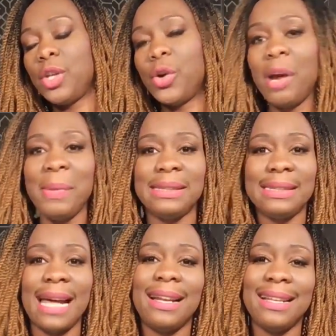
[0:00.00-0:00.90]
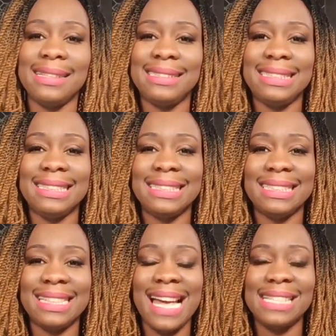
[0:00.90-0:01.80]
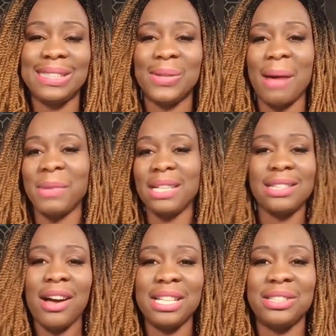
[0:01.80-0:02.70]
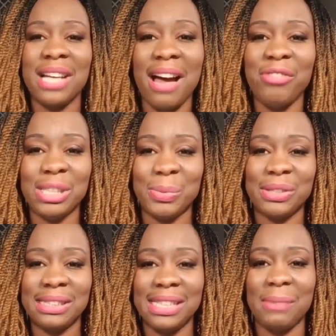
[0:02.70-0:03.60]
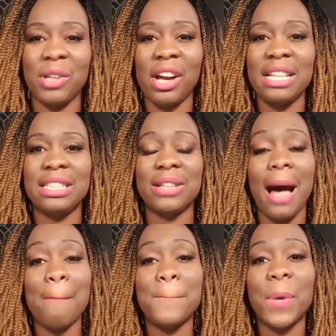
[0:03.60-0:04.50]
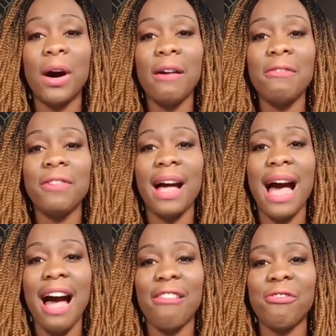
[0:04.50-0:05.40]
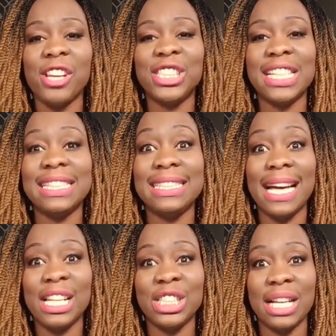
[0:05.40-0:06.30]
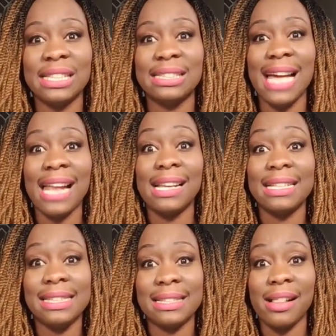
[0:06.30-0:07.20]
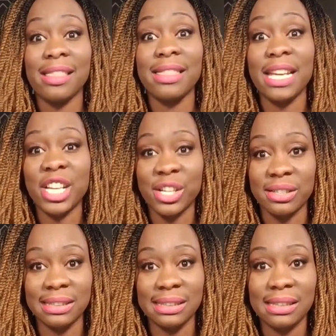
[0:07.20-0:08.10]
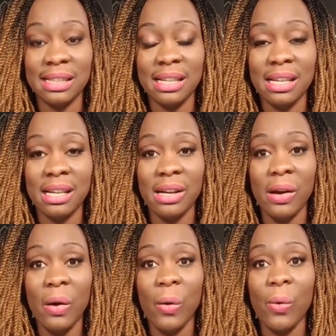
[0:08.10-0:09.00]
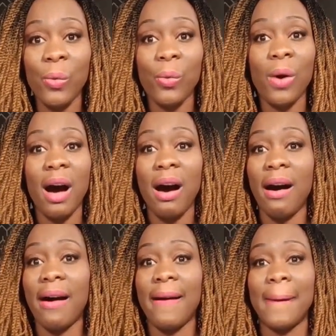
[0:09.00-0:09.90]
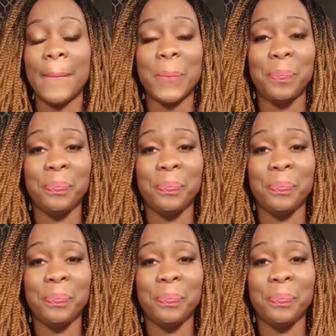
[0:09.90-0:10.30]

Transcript: you're a business analyst. And so I'm not talking to the average person here. I'm talking to above average intelligence analytical thinkers who are